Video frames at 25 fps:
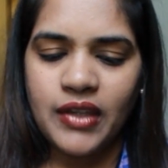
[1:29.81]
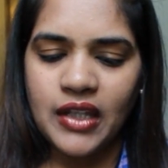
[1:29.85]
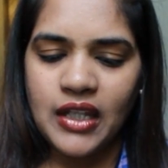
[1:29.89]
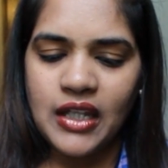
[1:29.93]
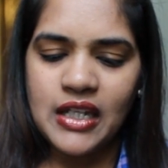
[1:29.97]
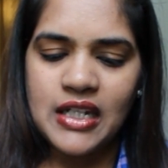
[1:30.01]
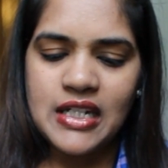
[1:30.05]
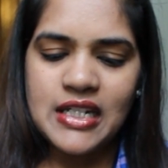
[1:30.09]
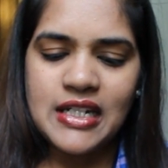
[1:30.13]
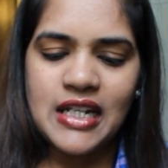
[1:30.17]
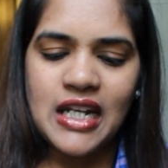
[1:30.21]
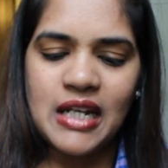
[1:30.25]

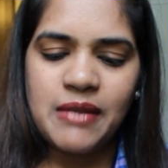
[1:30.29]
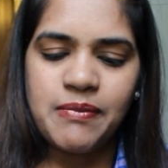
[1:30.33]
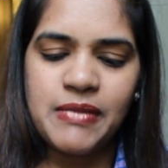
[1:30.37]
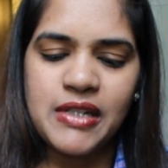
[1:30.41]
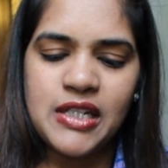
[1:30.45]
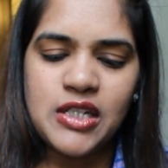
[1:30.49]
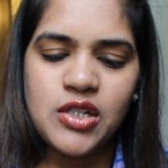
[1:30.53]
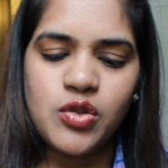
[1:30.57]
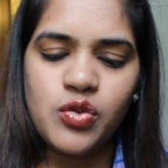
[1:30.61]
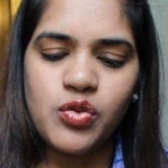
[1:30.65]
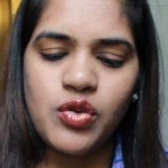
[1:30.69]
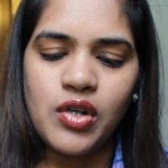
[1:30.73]
And let
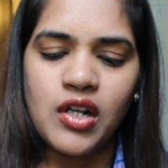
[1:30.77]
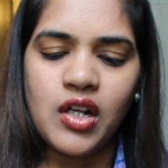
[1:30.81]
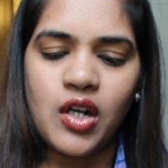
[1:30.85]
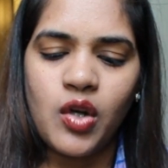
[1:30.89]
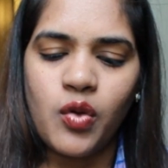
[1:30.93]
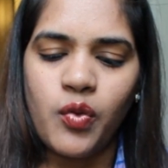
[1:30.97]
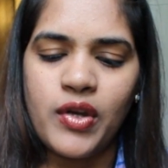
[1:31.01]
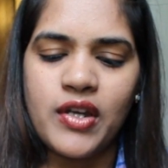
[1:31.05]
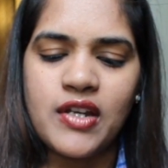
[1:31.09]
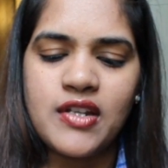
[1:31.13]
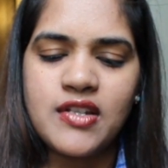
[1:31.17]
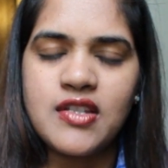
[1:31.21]
me do a
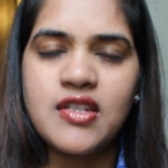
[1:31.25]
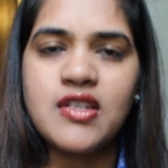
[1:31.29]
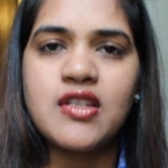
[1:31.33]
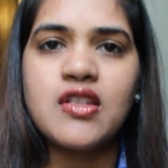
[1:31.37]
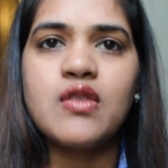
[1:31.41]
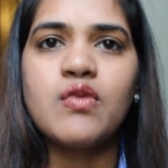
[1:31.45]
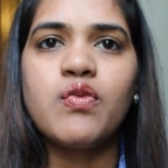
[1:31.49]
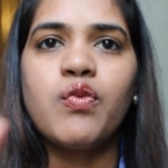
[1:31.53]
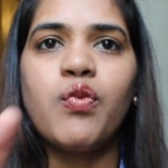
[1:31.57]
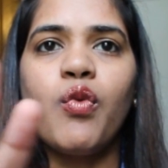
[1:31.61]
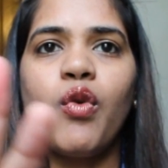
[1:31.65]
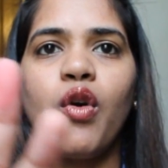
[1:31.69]
quick
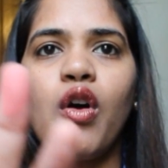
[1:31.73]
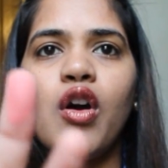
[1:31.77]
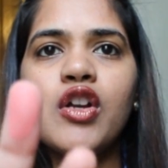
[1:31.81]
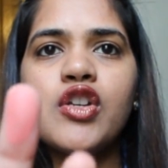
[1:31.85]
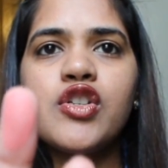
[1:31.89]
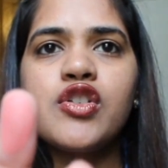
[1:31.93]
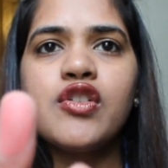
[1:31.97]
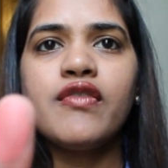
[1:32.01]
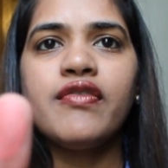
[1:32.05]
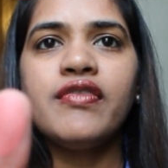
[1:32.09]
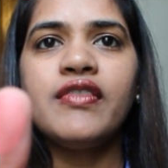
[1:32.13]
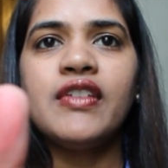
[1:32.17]

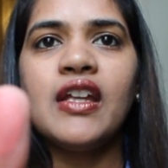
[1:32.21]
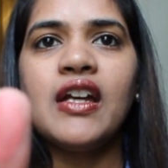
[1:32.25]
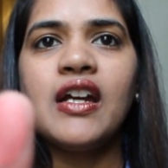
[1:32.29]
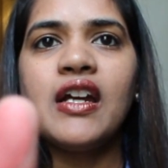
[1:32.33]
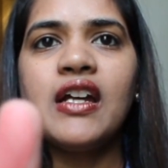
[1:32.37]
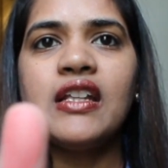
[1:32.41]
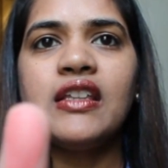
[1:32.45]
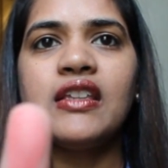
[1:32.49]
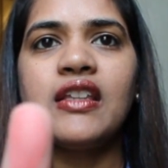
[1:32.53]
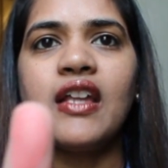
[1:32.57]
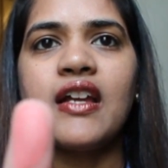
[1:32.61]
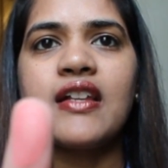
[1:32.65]
swatch of
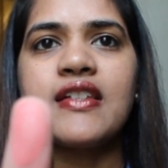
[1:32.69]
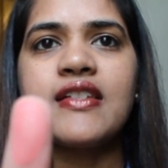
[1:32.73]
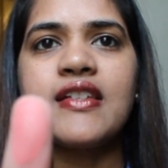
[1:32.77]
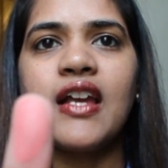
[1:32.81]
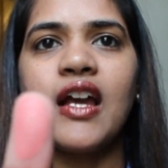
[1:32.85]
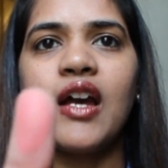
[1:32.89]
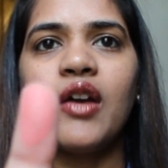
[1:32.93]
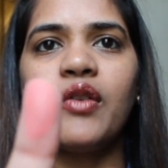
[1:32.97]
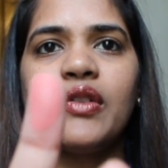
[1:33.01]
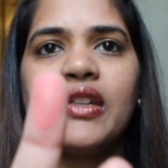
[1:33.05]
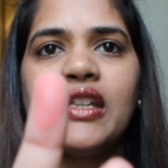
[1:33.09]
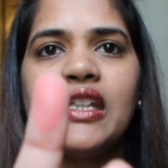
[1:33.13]
that. That's
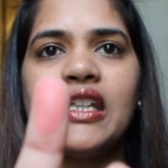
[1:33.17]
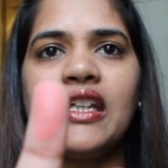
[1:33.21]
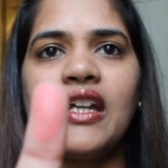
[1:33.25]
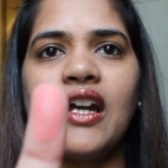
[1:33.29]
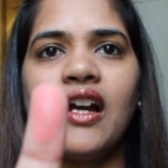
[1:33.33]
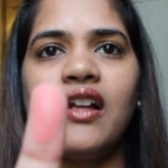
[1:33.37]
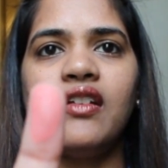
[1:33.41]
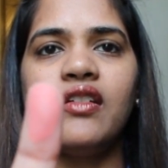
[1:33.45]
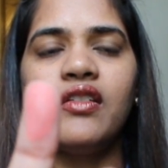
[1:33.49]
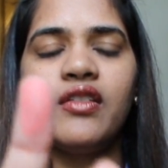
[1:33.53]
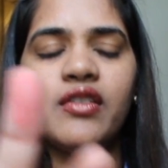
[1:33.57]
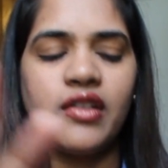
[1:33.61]
how the
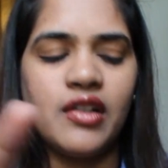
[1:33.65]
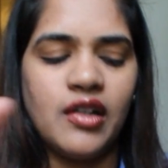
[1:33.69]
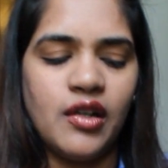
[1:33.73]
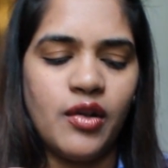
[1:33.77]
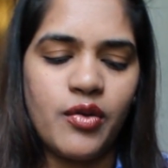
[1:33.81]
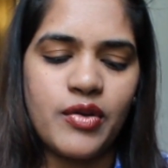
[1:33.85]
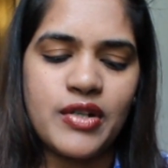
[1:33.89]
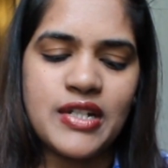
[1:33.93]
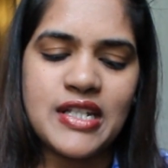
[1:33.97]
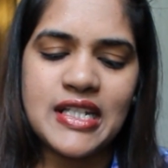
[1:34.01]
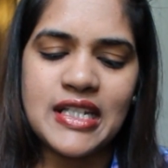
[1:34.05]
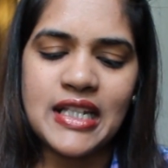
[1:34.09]
color
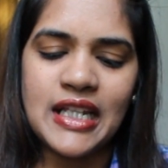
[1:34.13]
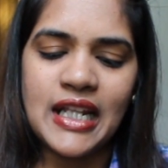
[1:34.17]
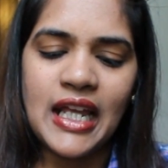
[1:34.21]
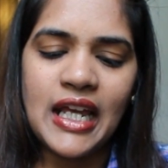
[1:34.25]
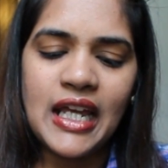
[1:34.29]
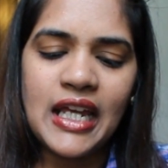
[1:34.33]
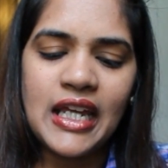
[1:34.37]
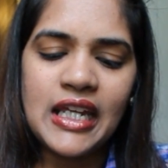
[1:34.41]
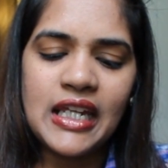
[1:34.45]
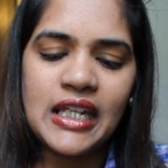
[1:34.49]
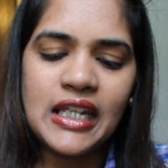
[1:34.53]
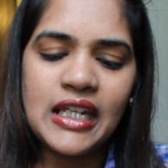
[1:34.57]
looks
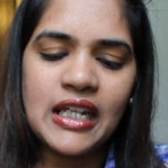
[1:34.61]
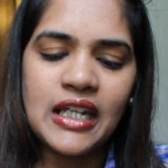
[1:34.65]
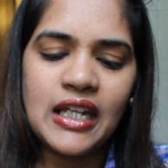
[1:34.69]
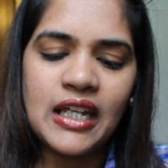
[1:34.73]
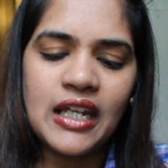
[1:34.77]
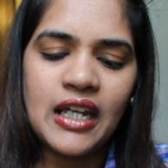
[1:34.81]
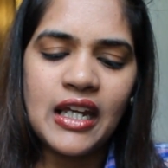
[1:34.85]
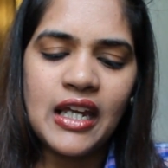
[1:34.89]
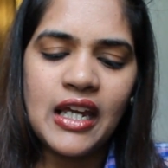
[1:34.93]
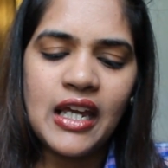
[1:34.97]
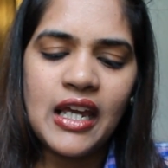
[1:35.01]
like,